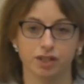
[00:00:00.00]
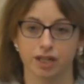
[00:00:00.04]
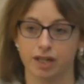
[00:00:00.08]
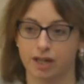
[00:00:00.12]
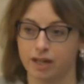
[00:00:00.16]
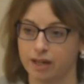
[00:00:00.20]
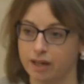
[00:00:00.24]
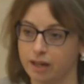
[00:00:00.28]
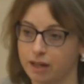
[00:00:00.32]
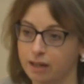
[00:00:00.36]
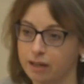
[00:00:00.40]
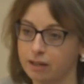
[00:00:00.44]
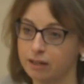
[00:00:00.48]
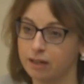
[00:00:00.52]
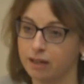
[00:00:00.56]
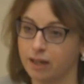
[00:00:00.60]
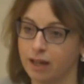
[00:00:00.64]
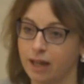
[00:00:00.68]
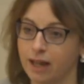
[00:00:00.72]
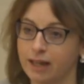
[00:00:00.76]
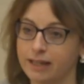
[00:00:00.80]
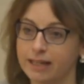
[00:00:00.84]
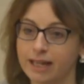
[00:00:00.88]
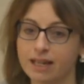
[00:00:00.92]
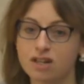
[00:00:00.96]
here,
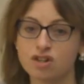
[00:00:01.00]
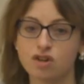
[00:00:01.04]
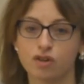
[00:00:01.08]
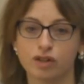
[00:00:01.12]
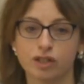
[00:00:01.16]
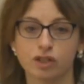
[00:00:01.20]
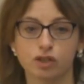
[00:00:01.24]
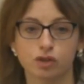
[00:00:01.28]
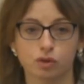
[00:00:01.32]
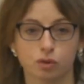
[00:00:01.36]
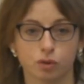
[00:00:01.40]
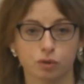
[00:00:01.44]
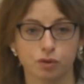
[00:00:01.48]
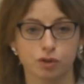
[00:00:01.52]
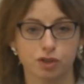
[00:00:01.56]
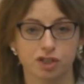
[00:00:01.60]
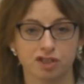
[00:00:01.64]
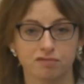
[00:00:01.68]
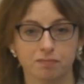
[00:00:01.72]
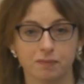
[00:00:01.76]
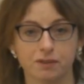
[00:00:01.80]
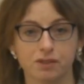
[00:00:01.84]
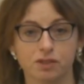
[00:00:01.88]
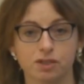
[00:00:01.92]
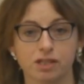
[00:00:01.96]
again
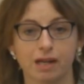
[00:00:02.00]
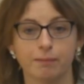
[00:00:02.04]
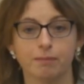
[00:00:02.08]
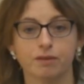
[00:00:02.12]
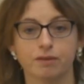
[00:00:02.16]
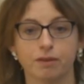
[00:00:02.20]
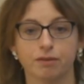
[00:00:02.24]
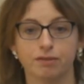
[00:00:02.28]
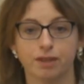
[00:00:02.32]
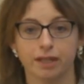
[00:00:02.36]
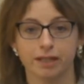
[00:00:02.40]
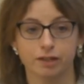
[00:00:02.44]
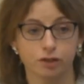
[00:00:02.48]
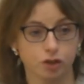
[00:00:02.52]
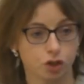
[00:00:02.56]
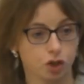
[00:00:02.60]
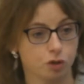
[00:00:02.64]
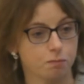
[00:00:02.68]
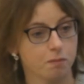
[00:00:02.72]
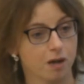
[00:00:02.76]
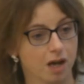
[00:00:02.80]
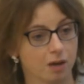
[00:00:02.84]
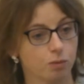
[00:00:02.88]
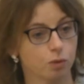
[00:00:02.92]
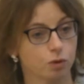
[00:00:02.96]
non-exhaustive, but some of the things you
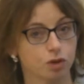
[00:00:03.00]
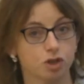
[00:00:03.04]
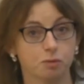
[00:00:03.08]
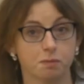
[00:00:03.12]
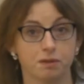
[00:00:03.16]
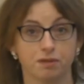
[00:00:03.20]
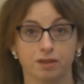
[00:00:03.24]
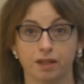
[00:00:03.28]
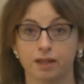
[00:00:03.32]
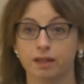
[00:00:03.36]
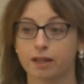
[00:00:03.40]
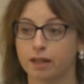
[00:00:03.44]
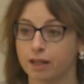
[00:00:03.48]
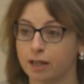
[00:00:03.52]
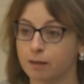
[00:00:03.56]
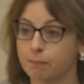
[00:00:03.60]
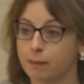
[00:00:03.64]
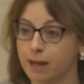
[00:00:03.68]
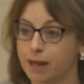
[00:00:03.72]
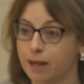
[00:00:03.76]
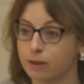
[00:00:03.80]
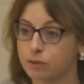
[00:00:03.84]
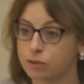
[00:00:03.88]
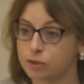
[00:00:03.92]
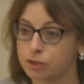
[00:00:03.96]
might want to be thinking
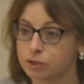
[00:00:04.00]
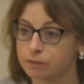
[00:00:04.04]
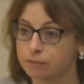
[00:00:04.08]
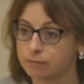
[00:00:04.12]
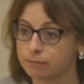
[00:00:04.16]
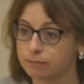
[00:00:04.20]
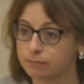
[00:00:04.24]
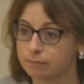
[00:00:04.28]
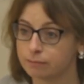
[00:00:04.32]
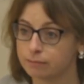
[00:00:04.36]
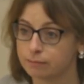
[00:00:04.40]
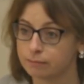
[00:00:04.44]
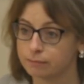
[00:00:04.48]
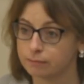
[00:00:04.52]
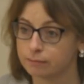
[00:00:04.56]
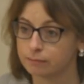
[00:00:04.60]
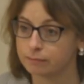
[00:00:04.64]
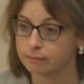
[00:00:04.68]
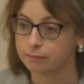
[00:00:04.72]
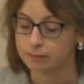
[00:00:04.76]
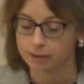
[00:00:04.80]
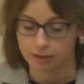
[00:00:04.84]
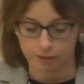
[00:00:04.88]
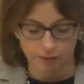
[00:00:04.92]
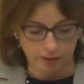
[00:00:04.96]
about.
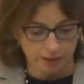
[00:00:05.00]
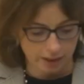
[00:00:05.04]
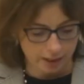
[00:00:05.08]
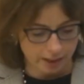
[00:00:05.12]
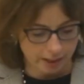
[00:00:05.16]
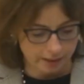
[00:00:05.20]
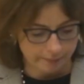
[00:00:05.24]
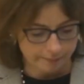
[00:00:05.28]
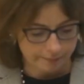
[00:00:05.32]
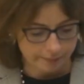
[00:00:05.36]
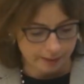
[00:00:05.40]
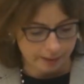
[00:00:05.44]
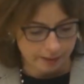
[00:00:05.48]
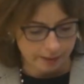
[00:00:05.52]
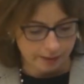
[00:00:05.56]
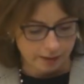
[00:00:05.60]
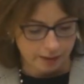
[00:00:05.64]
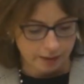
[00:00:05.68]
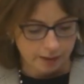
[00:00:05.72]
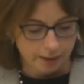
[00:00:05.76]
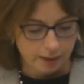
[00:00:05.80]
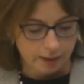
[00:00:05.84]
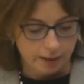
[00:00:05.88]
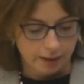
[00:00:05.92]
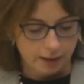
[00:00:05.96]
Okay?
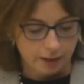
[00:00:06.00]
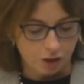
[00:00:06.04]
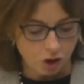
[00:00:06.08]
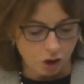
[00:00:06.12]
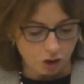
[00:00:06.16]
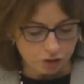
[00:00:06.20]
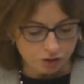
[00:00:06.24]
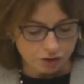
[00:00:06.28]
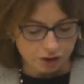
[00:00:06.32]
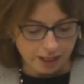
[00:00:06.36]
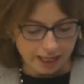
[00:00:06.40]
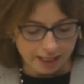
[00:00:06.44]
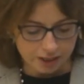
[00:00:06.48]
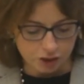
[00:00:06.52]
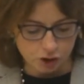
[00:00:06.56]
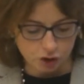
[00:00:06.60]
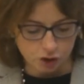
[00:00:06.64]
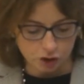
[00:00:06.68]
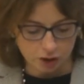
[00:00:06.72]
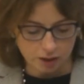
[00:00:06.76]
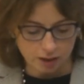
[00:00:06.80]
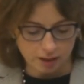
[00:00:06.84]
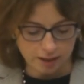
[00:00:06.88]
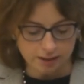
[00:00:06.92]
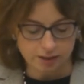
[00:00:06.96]

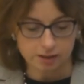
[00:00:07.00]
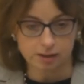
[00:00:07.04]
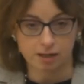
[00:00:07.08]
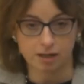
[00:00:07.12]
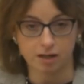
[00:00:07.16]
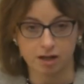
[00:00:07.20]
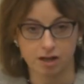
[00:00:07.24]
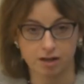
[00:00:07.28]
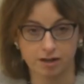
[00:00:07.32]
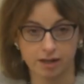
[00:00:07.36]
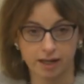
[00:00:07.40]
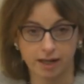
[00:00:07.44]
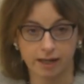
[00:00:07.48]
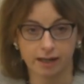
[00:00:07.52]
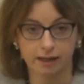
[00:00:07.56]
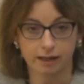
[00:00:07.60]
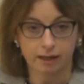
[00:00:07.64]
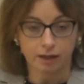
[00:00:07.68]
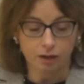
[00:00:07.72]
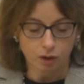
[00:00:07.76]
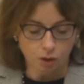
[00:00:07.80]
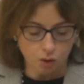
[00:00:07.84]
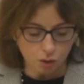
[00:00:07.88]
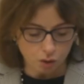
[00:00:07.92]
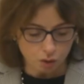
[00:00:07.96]
Contextualised learning,
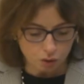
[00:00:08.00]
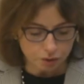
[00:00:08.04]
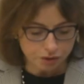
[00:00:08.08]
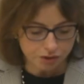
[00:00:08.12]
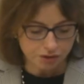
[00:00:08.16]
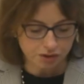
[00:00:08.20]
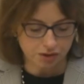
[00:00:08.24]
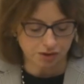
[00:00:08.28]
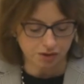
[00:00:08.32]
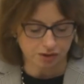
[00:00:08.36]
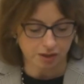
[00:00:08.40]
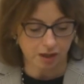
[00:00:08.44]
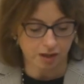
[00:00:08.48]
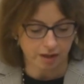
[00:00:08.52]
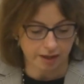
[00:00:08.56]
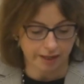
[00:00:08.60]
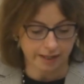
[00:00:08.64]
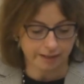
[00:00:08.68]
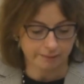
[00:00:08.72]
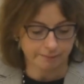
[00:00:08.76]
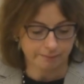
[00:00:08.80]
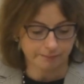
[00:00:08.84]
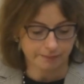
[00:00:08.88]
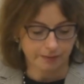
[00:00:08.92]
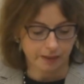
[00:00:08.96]
course design.